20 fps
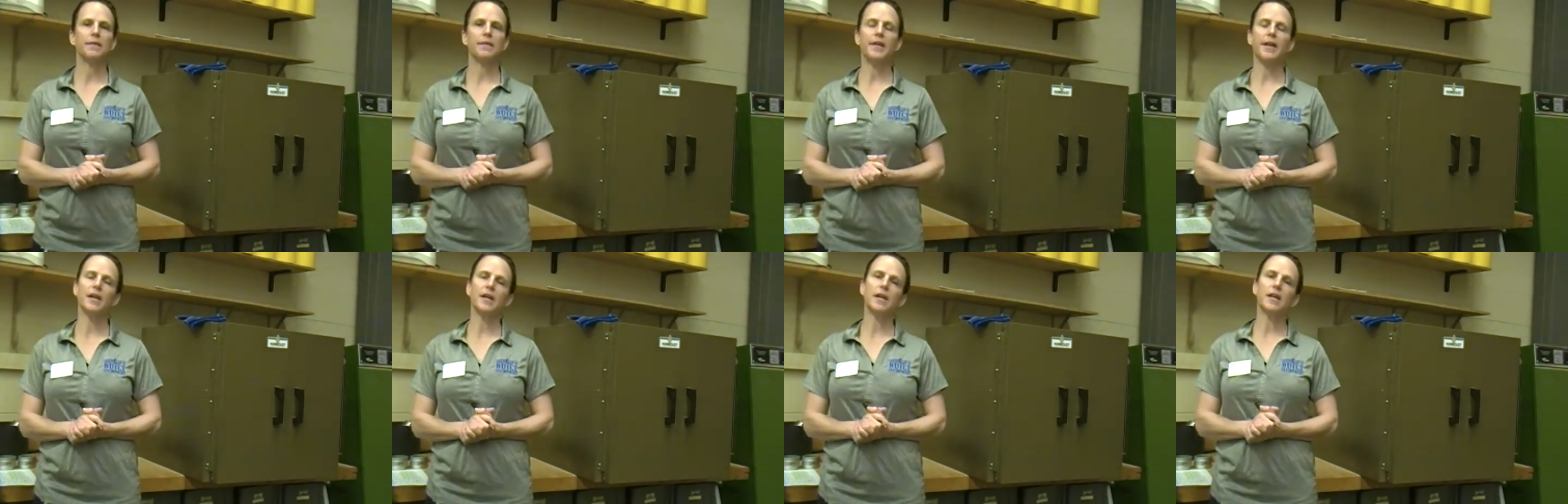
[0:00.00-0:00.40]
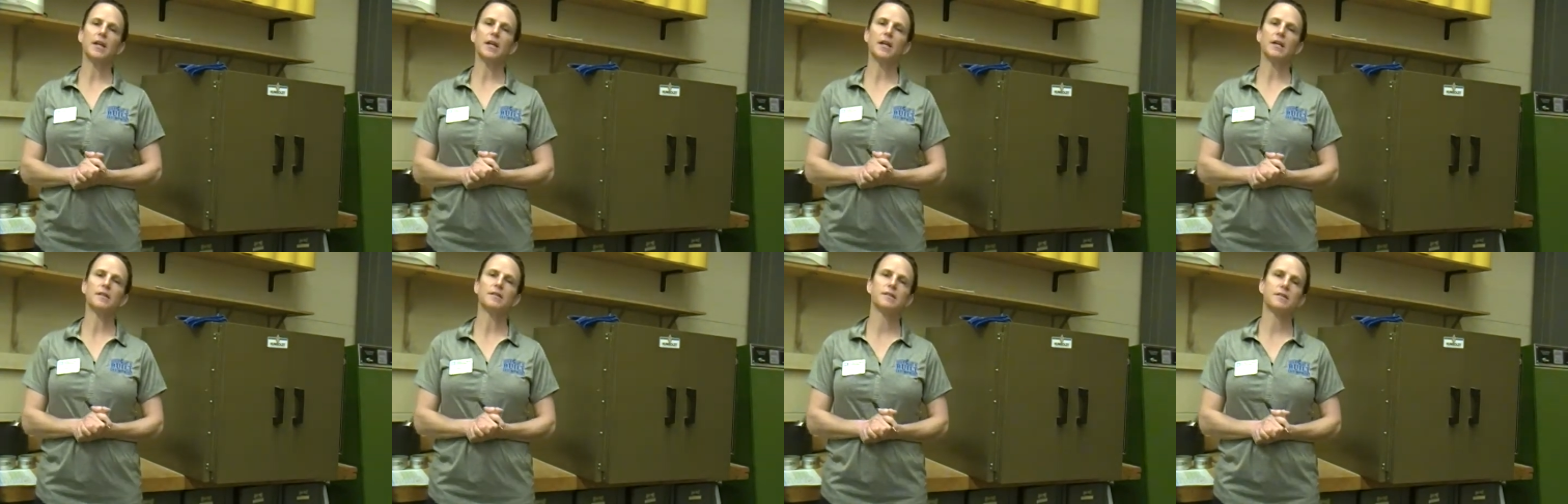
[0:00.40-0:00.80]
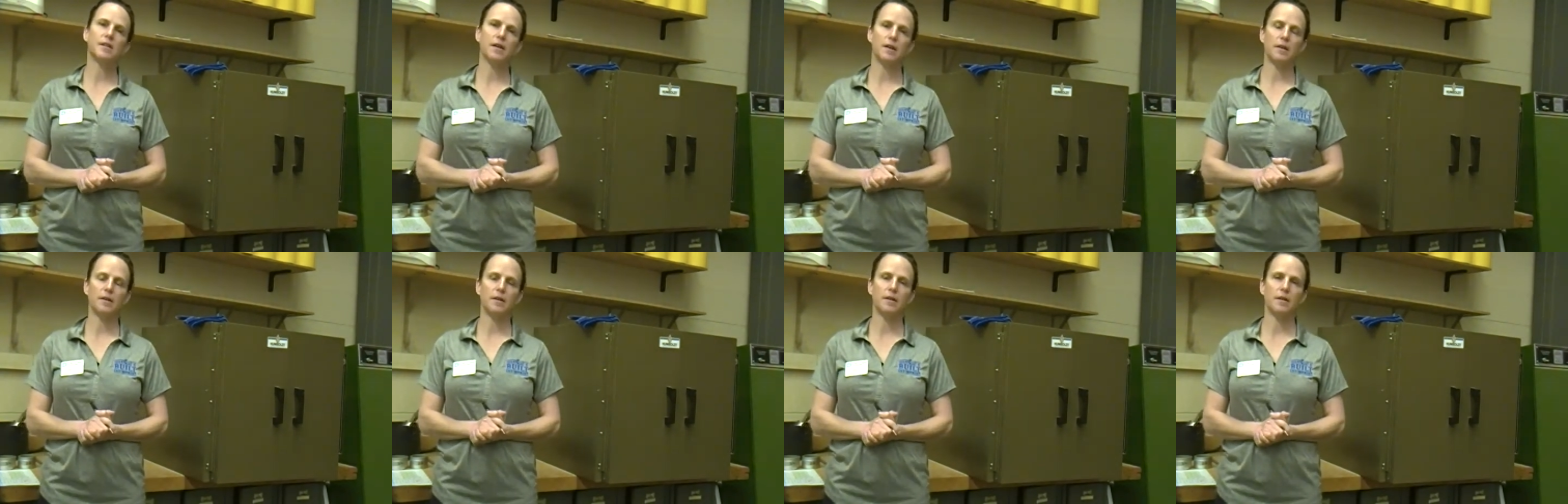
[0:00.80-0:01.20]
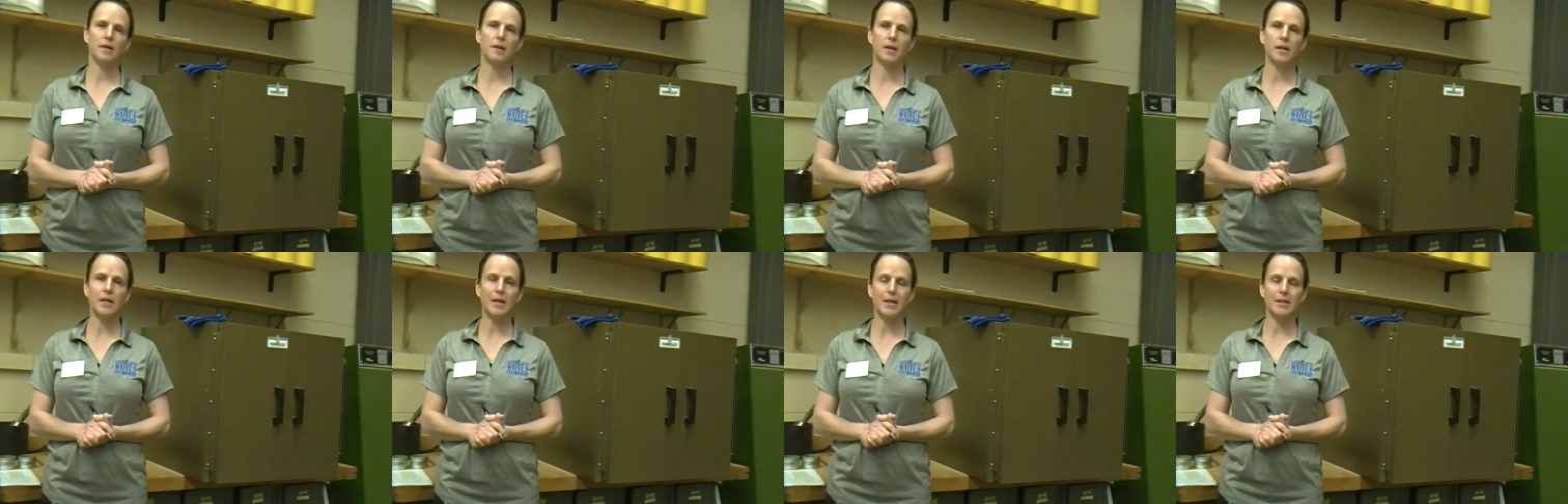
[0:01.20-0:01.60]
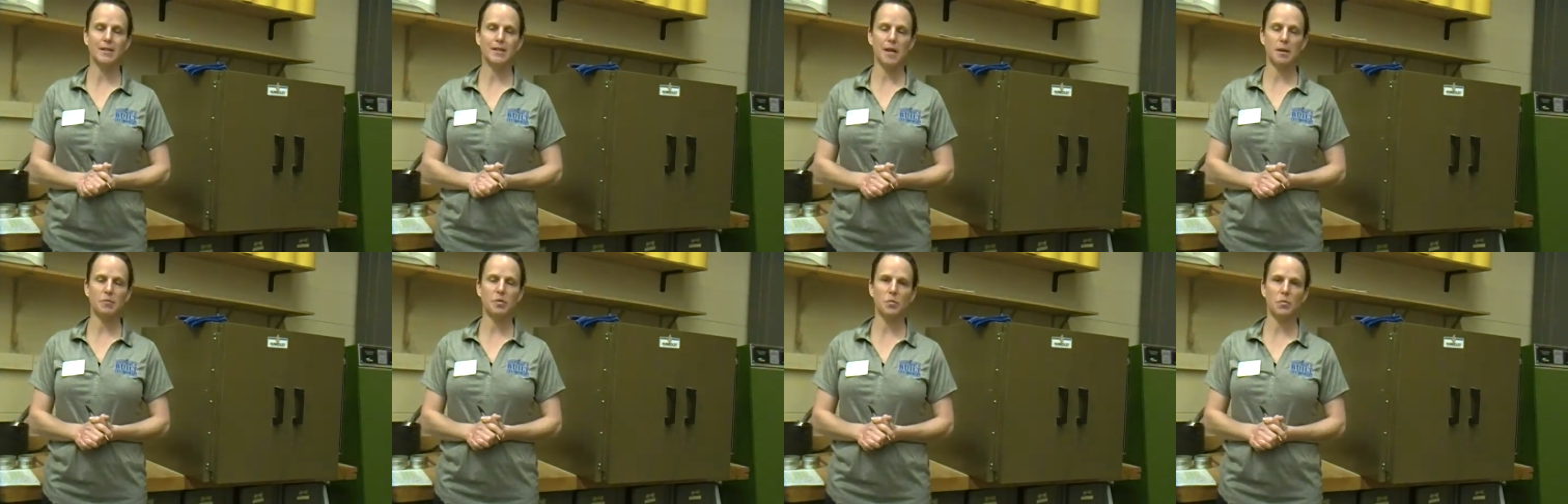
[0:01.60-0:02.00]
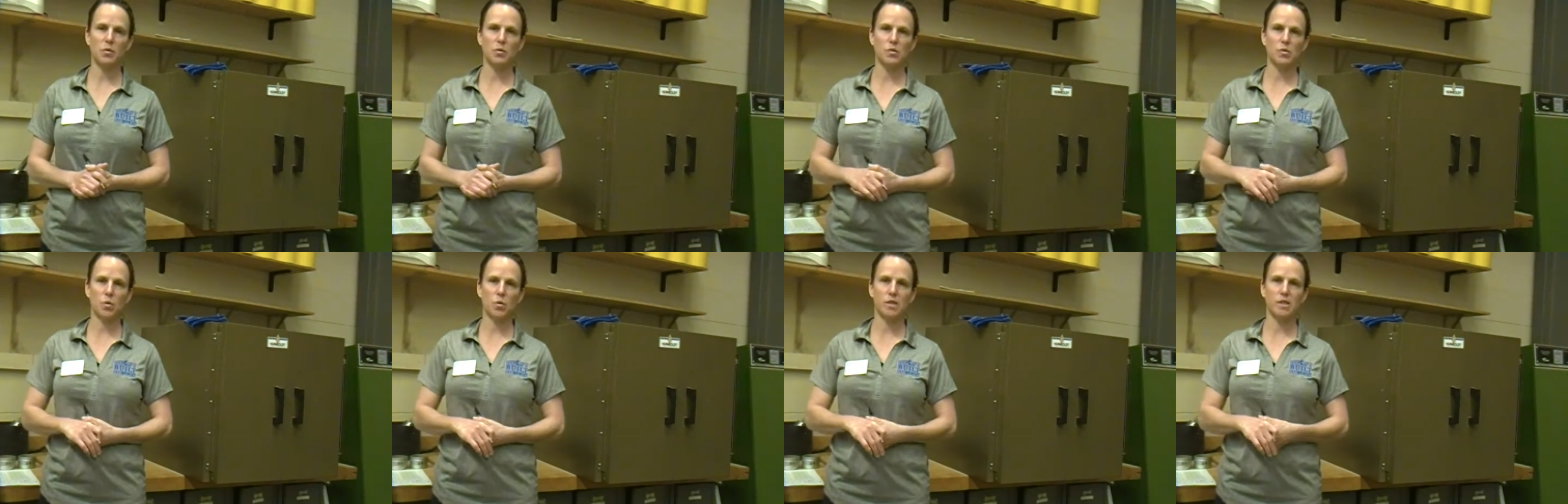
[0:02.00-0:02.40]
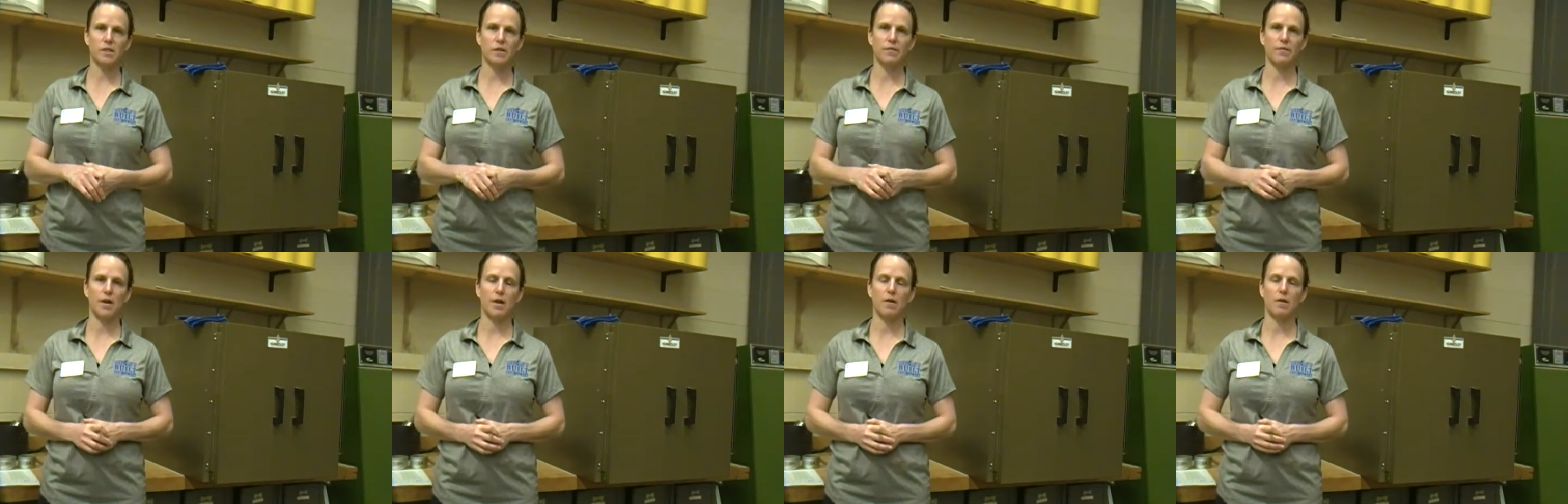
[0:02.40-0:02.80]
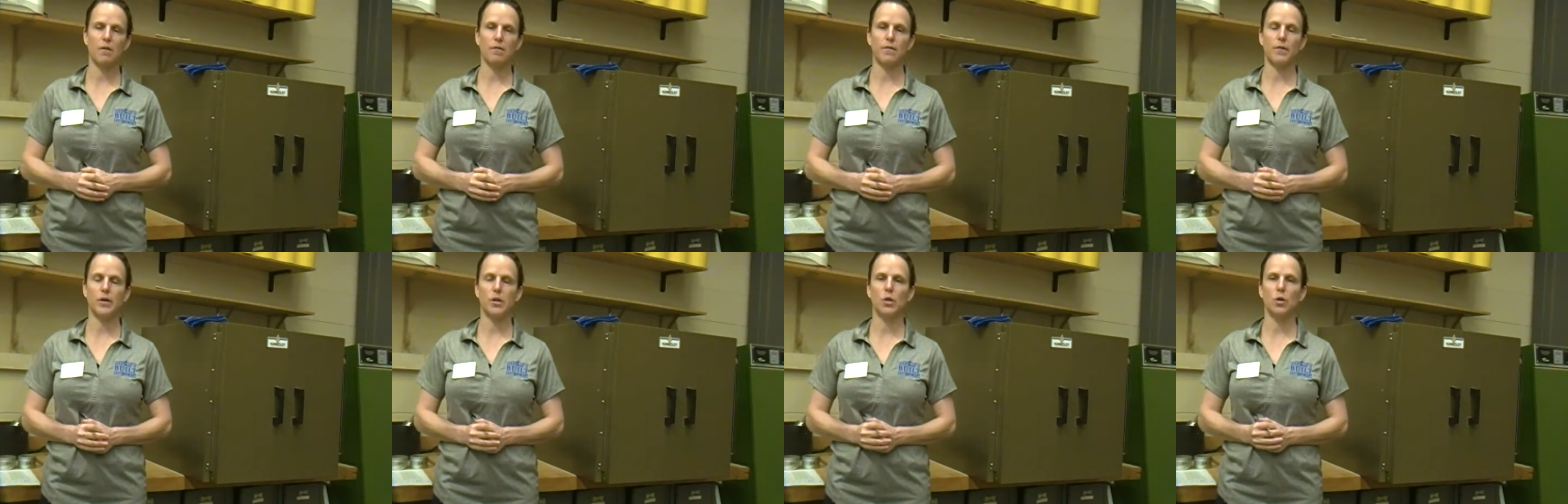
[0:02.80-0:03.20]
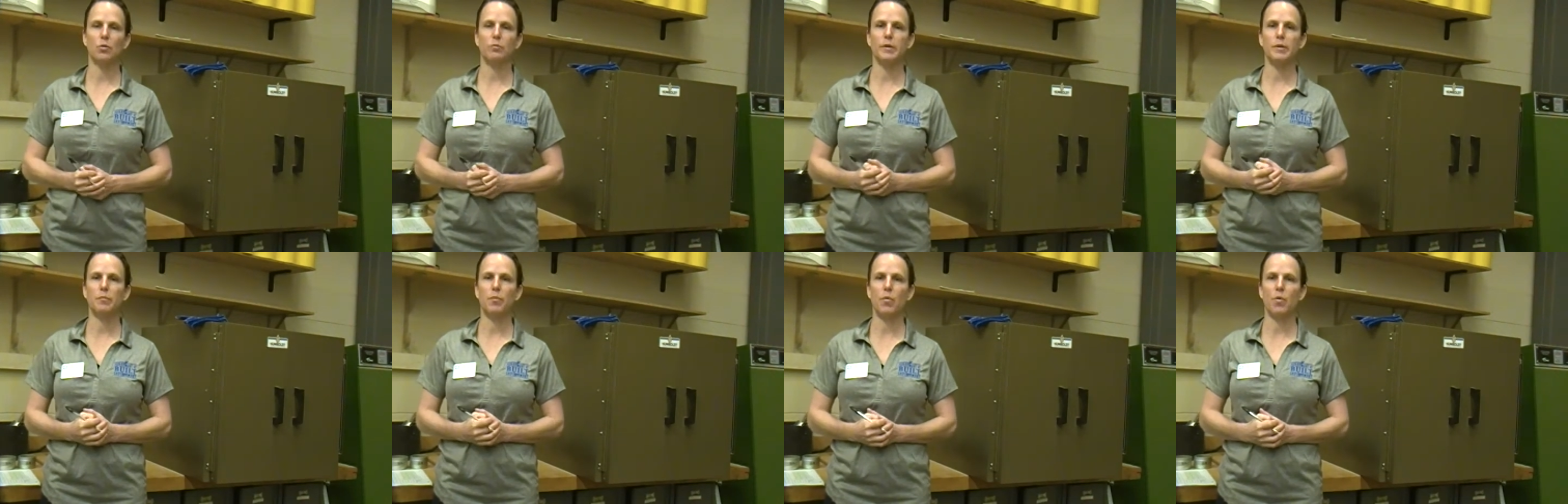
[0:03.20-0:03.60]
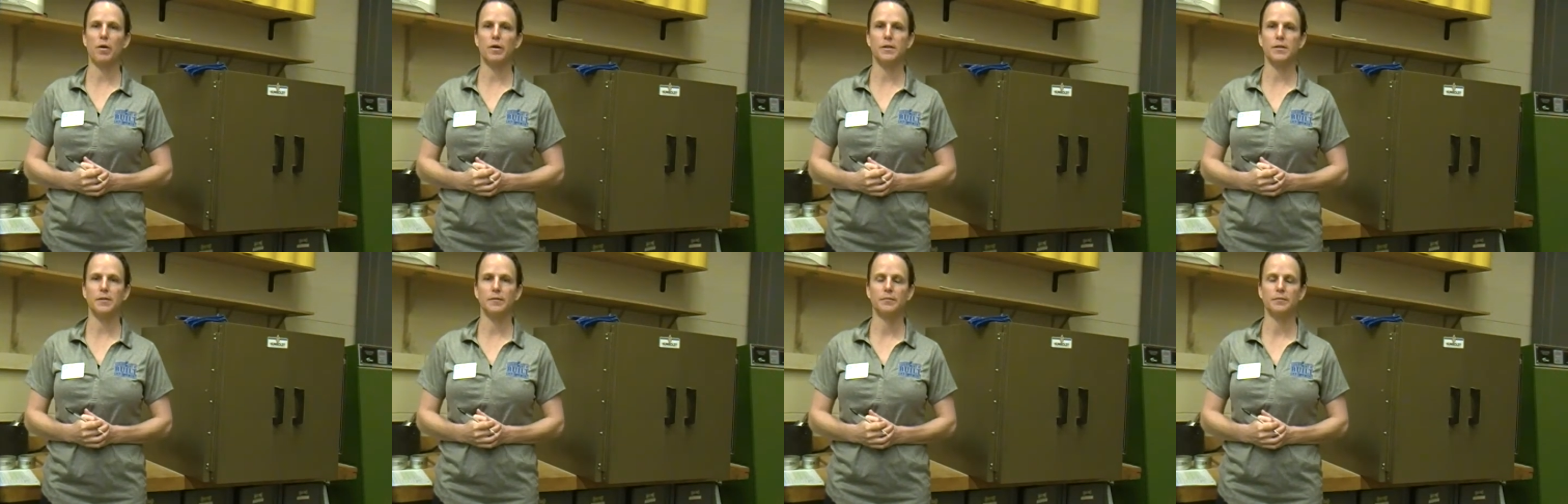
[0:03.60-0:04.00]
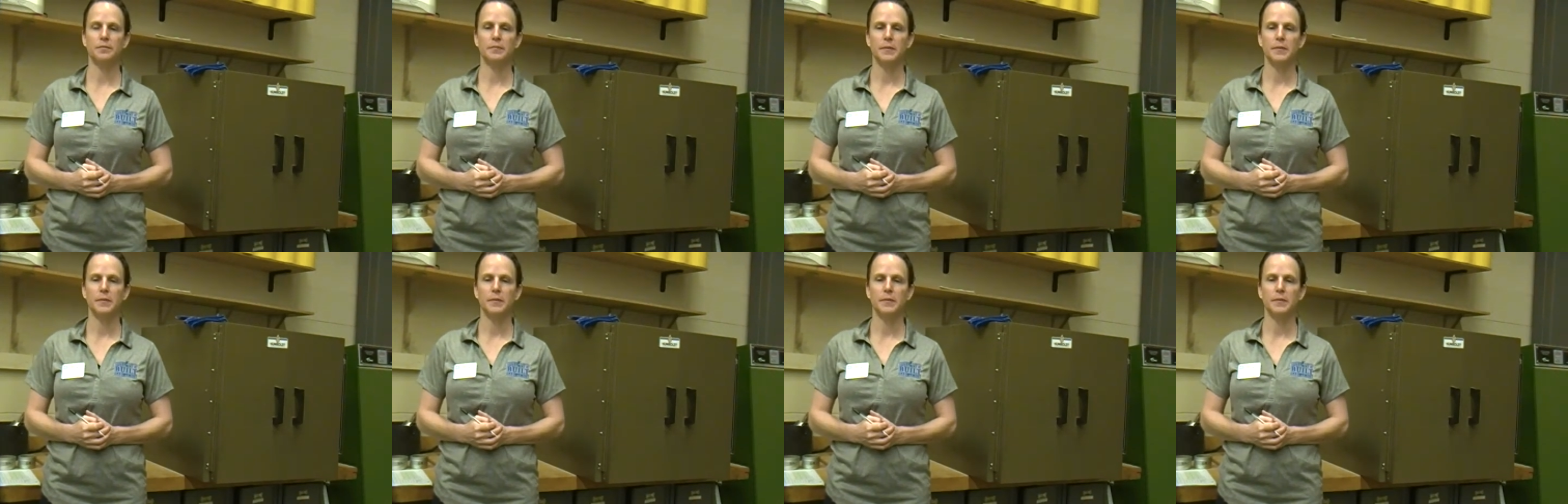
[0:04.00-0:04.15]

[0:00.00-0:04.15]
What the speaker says: then it is an acceptable source of error for your report.